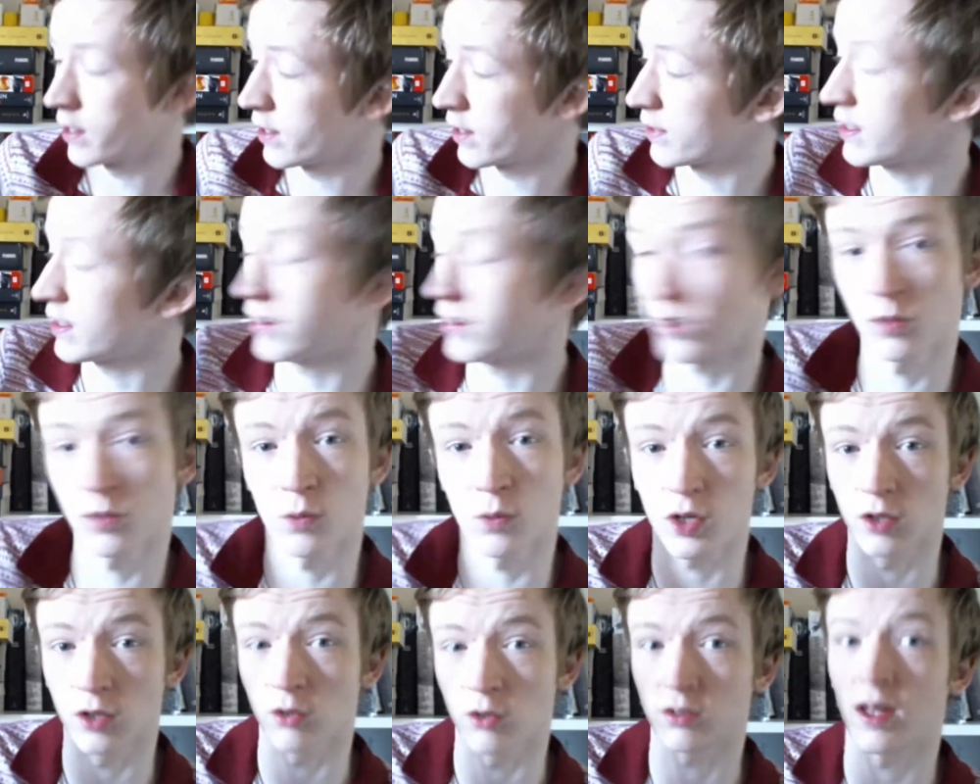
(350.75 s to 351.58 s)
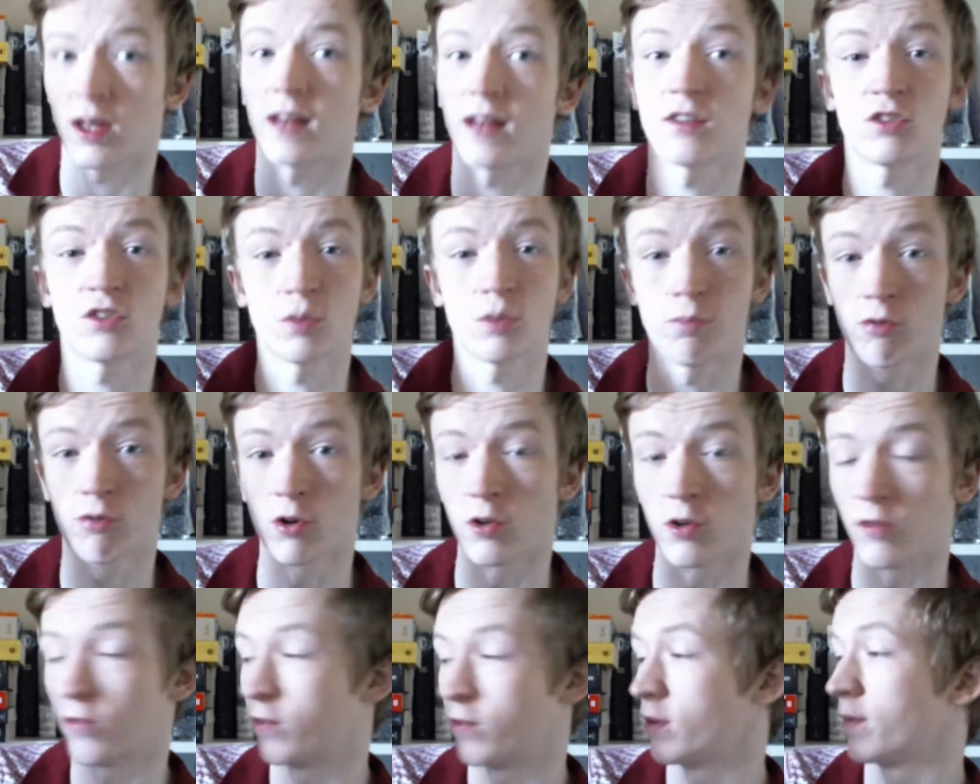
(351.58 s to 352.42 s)
This isn't what it looks like, this is a
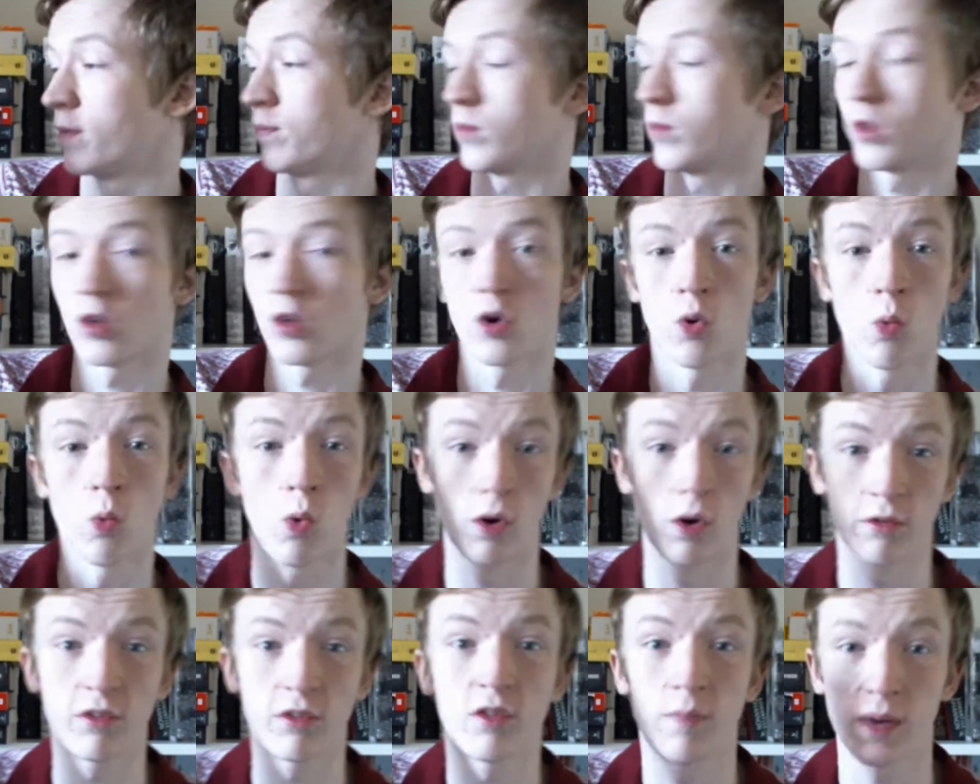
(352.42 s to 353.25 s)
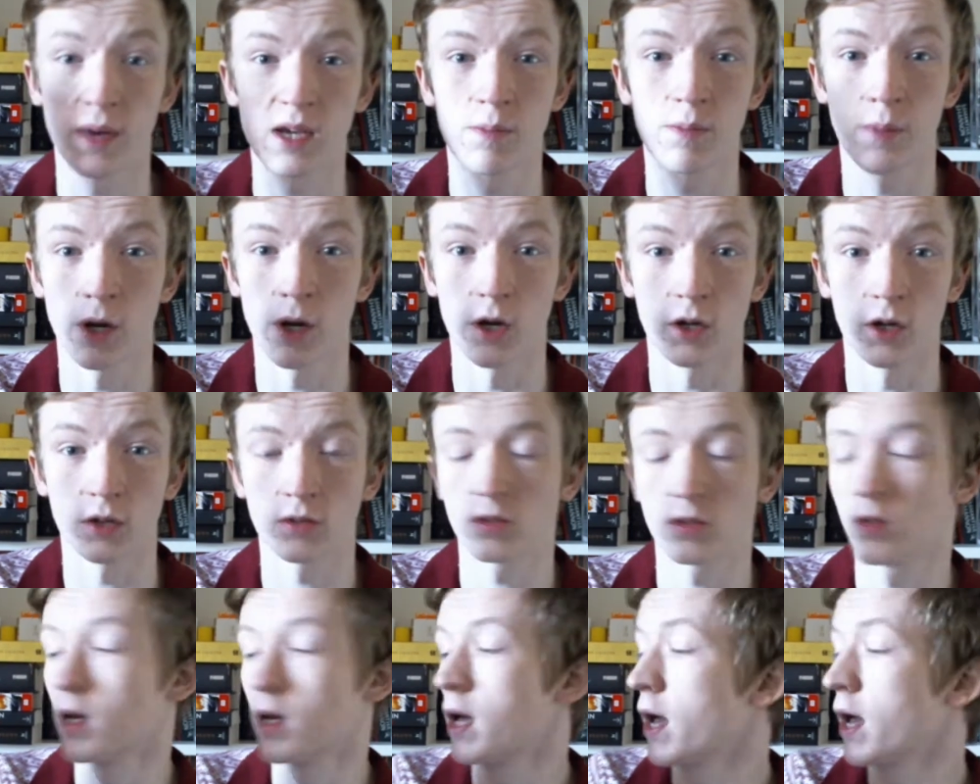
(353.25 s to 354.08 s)
proof. One of the big
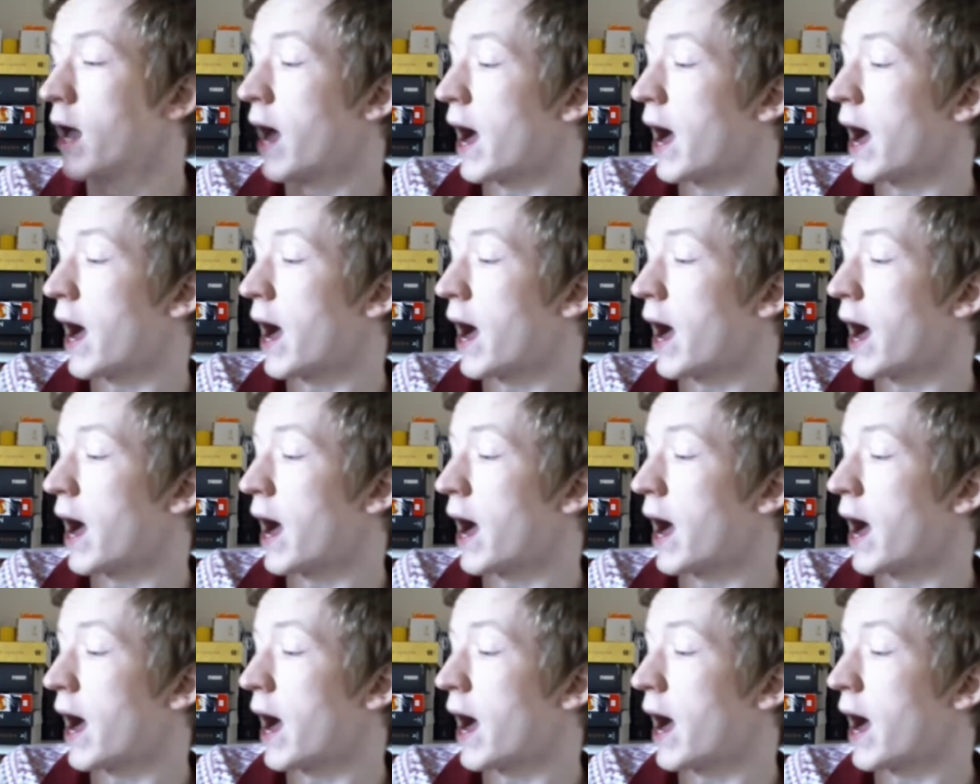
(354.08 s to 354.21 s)
perks.